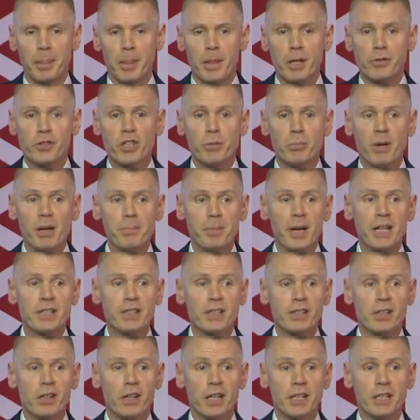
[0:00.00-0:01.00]
So my
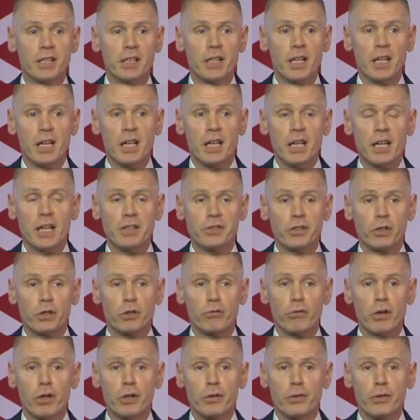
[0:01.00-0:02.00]
baseline is that
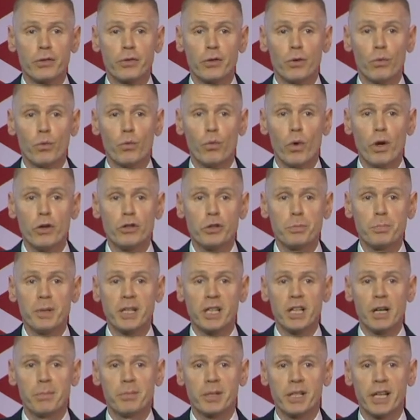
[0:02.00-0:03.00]
growth won't
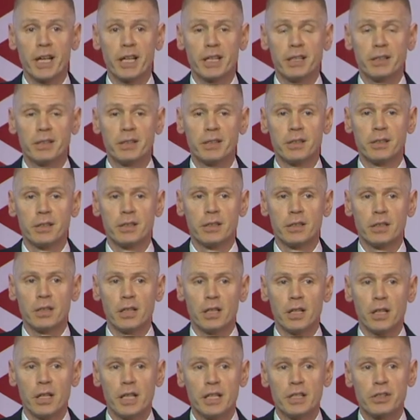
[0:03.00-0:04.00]
pick up again
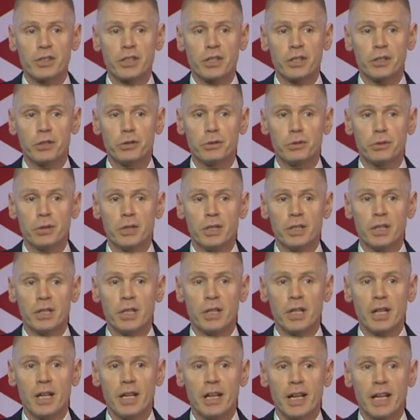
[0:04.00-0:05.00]
until
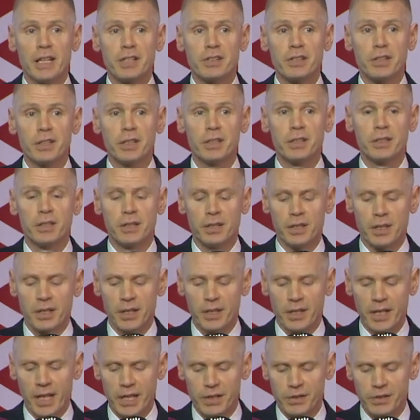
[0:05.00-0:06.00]
later
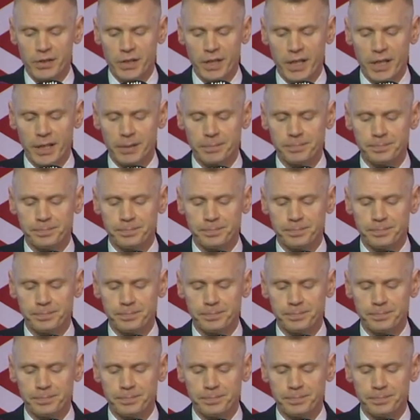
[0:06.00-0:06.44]
next year.